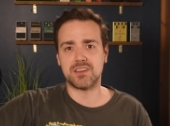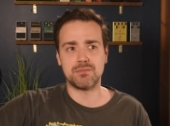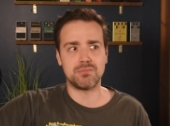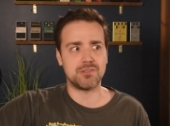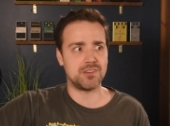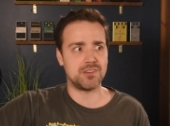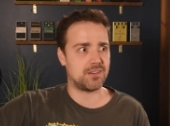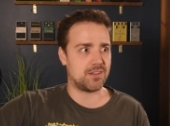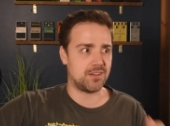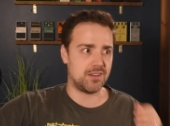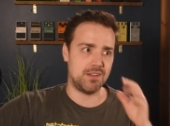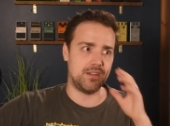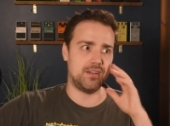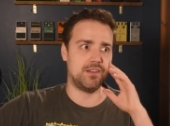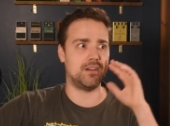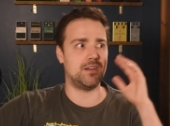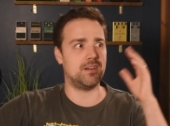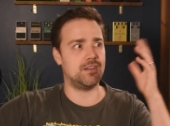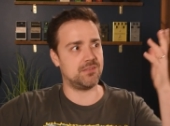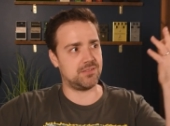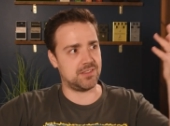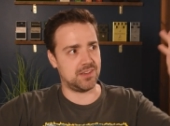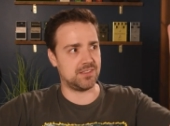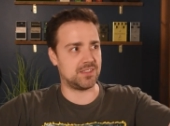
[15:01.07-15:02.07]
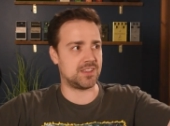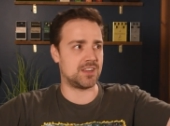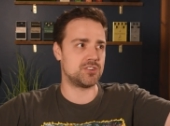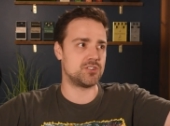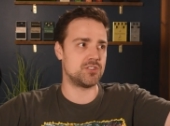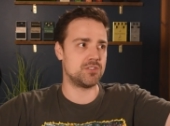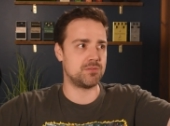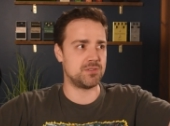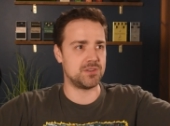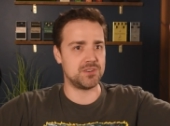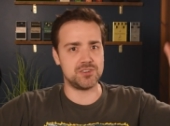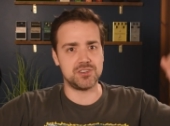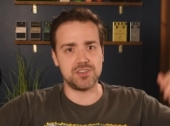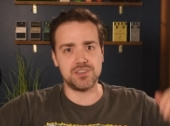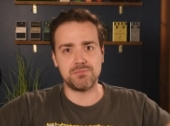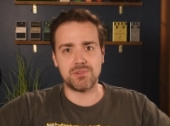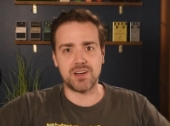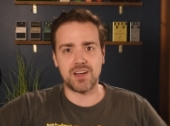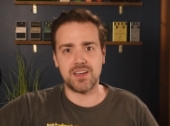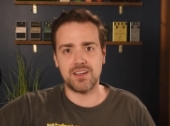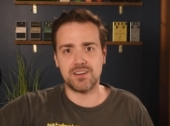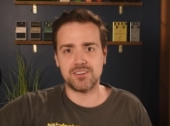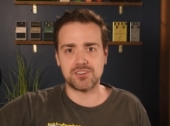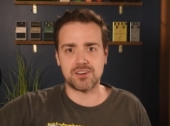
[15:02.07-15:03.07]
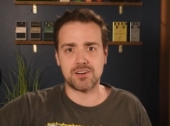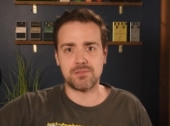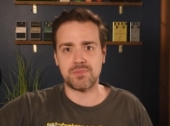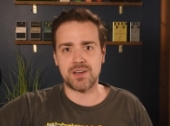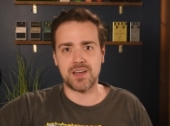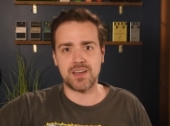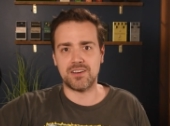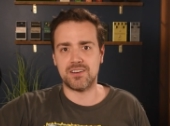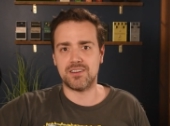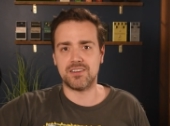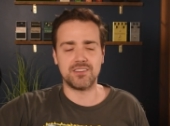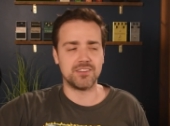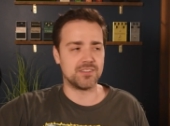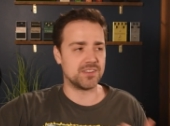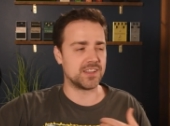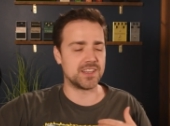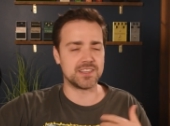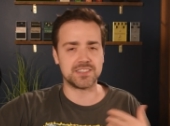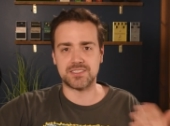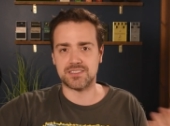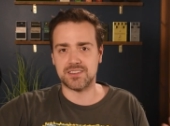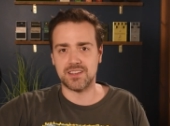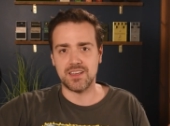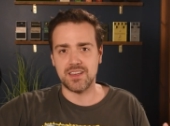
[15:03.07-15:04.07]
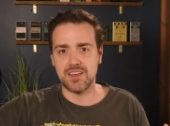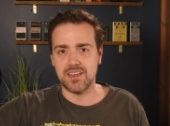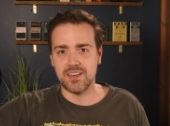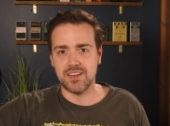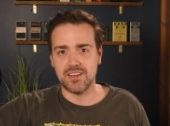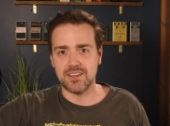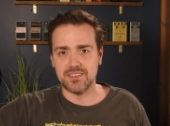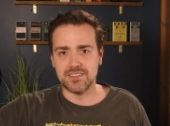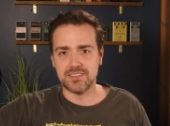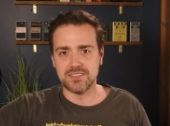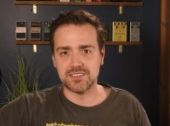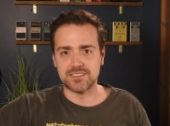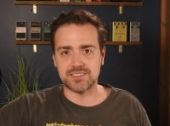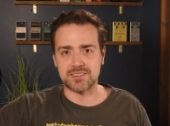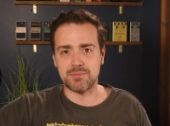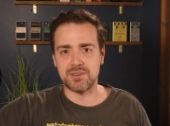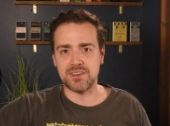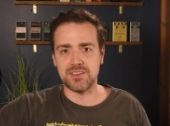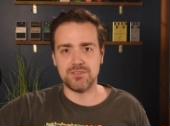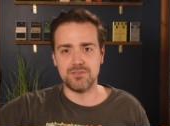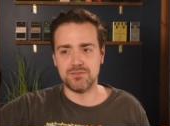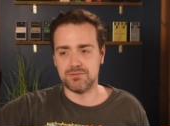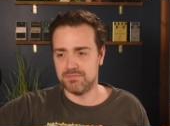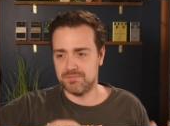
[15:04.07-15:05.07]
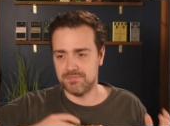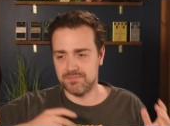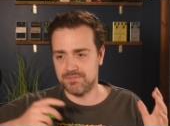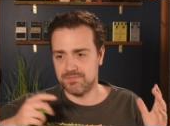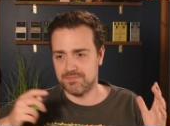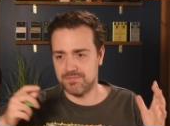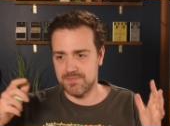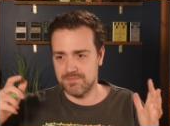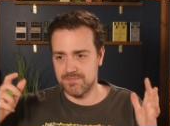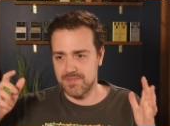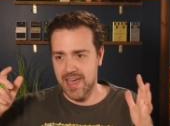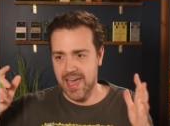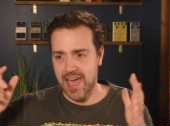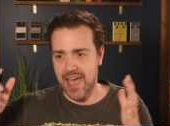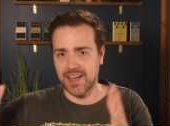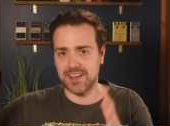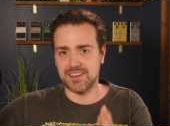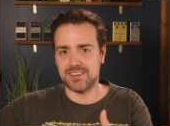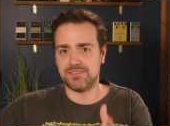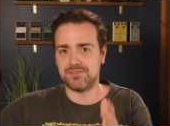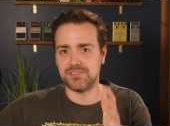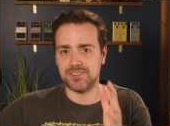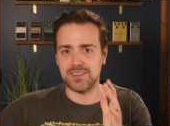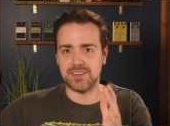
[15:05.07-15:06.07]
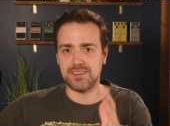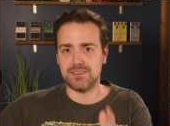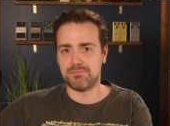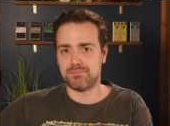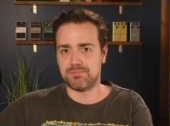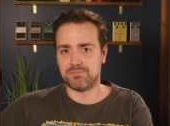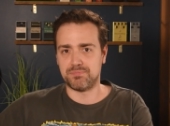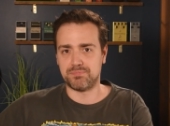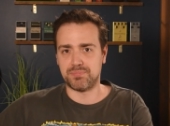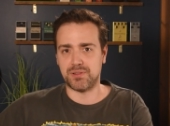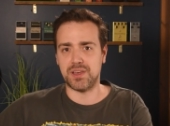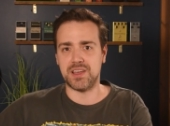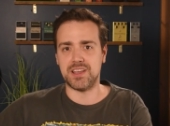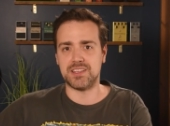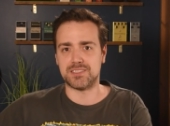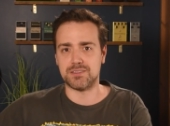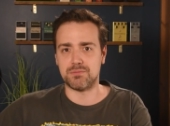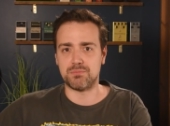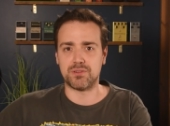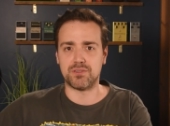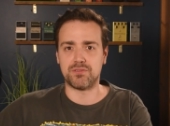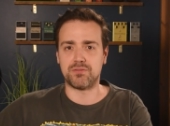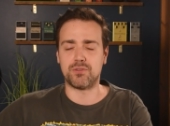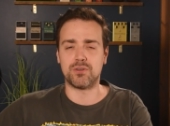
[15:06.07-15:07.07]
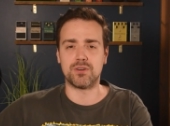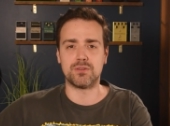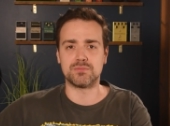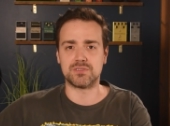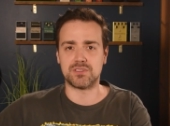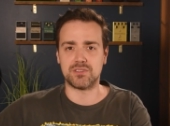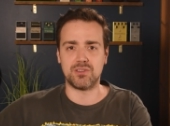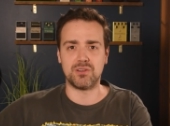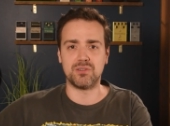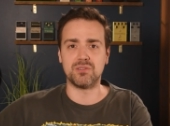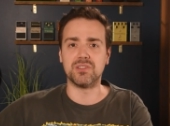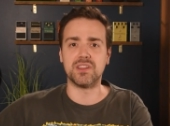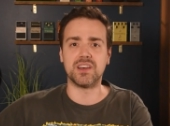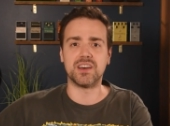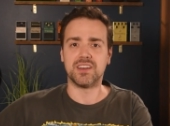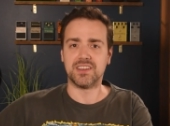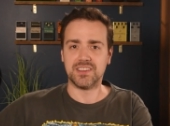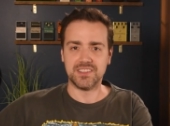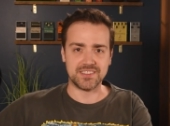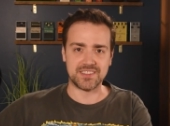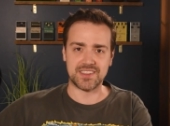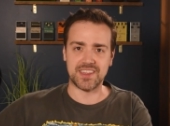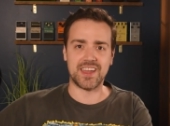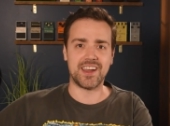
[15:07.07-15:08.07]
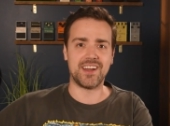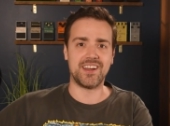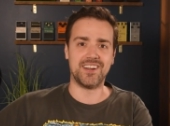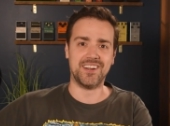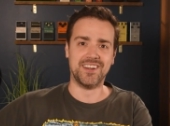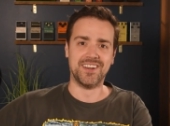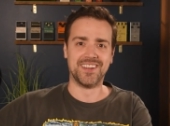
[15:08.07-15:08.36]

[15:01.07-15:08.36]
going to be like, hey, I think that should have been G minor, sharp minor, you know, unless somebody who actively plays and performs Lola is there.